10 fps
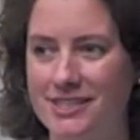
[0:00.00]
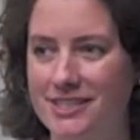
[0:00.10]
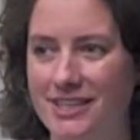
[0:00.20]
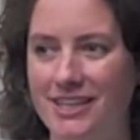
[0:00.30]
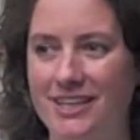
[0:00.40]
at
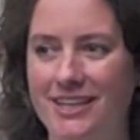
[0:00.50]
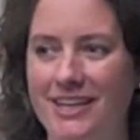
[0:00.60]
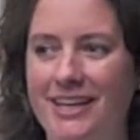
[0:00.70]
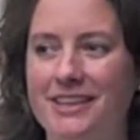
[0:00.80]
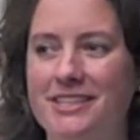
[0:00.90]
the time,
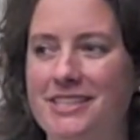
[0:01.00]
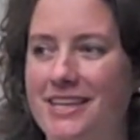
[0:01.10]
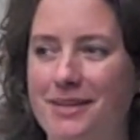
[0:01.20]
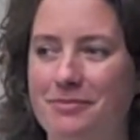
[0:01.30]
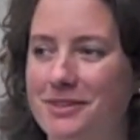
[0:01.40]
there was a
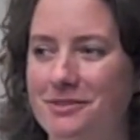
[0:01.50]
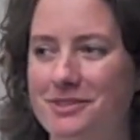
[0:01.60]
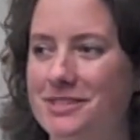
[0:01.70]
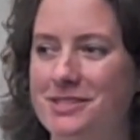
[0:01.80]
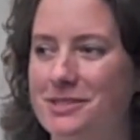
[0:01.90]
certain brand of